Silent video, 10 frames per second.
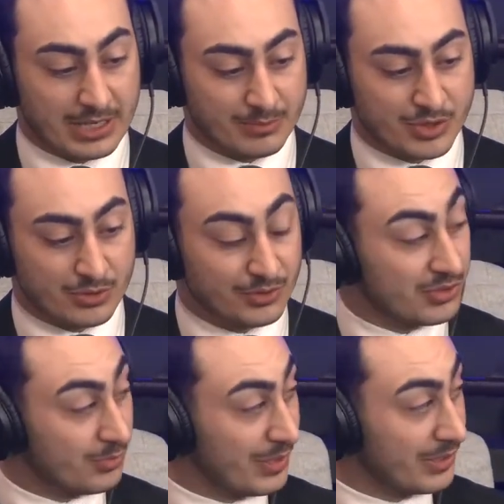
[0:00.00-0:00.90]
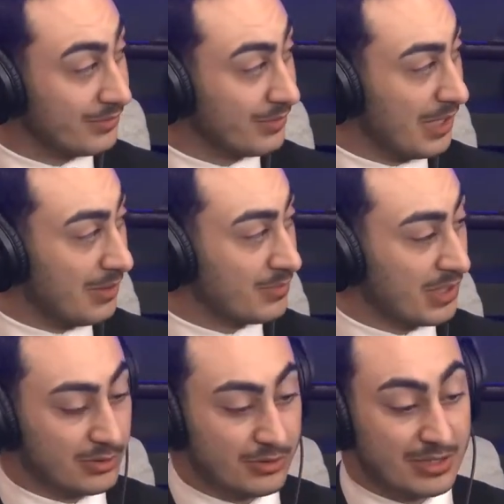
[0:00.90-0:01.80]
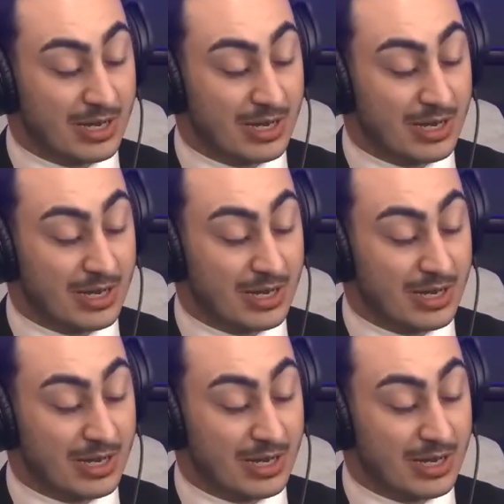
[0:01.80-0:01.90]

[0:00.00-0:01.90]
should also be included.